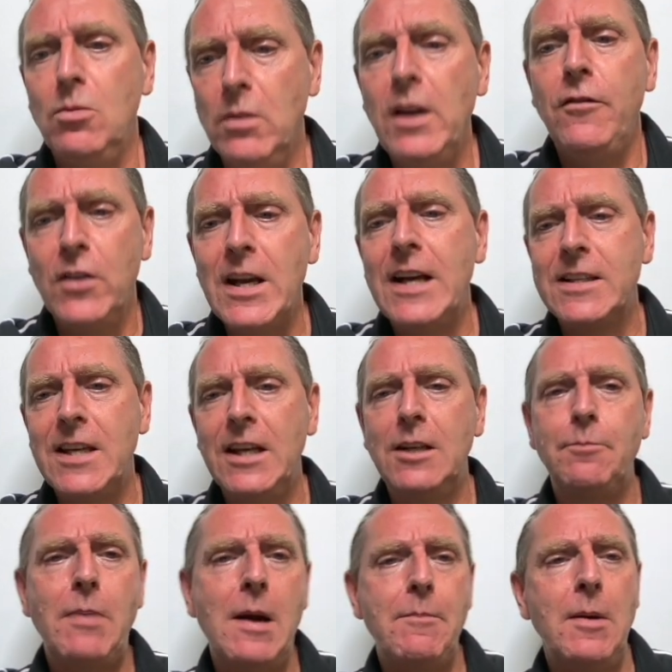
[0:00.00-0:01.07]
If you guys hate the
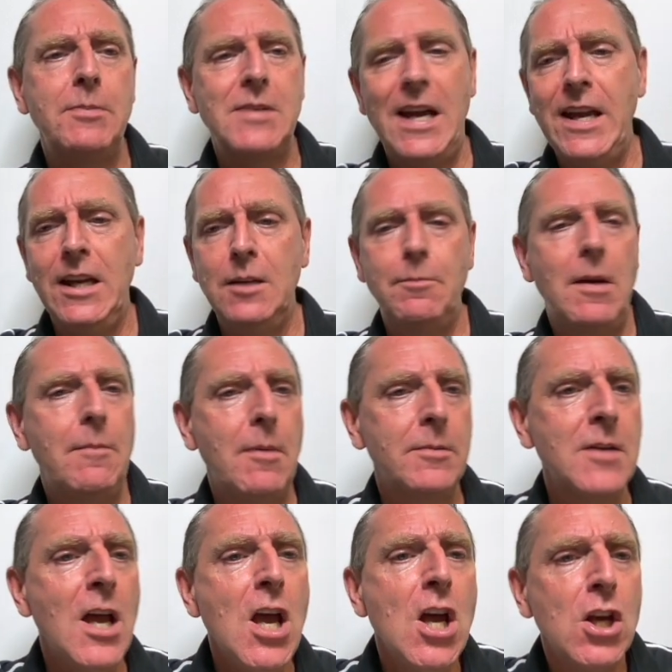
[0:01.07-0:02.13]
pop-ups, I hate the pop-ups.
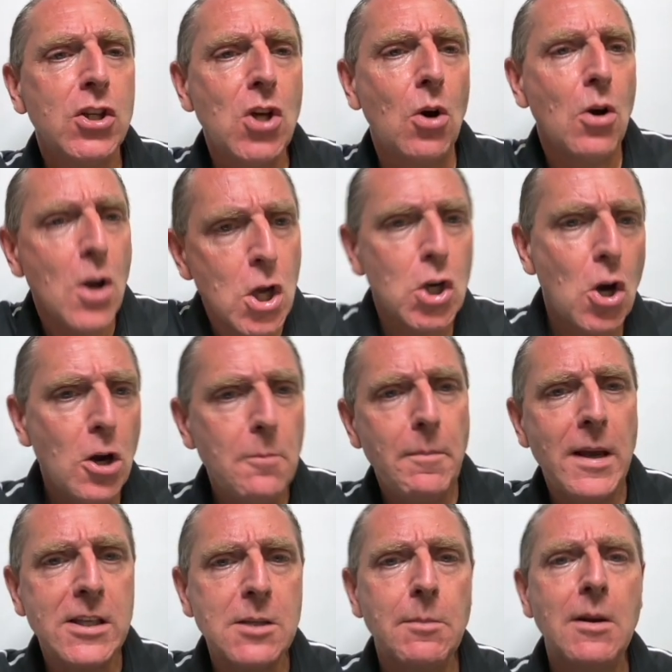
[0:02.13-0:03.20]
So
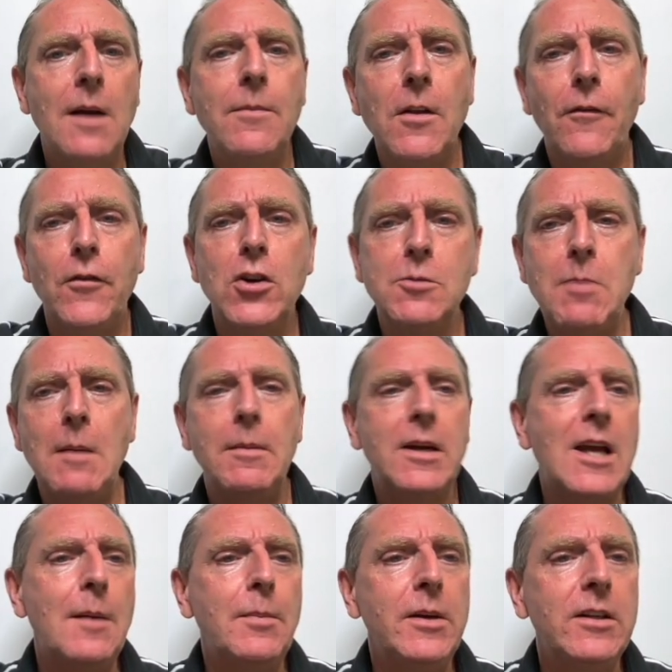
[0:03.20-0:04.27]
Coinbase to become the first public
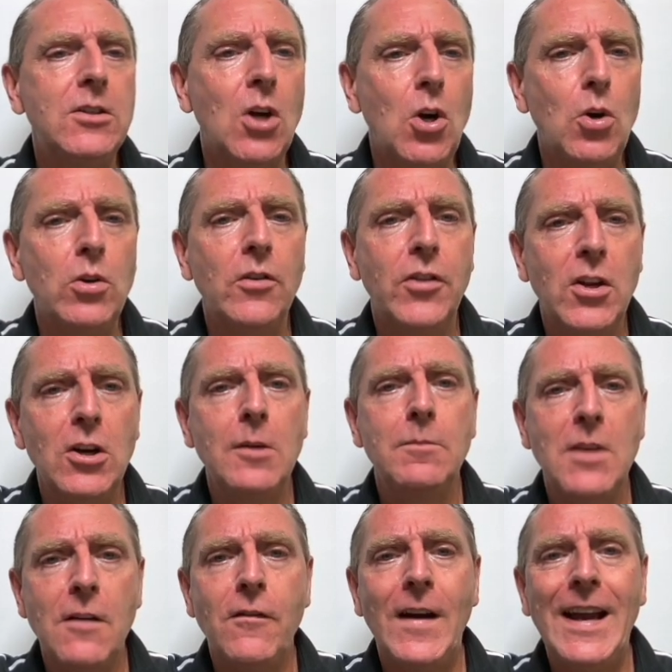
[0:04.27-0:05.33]
company to hold Ethereum,
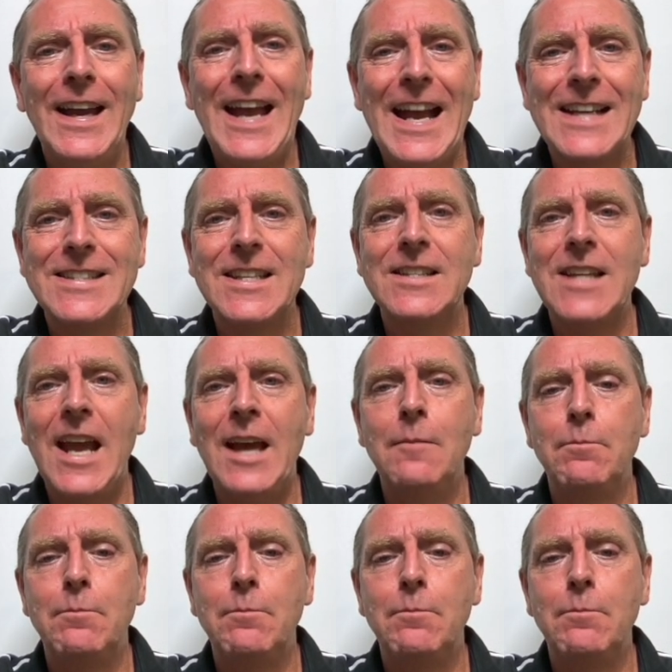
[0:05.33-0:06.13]
DeFi assets, and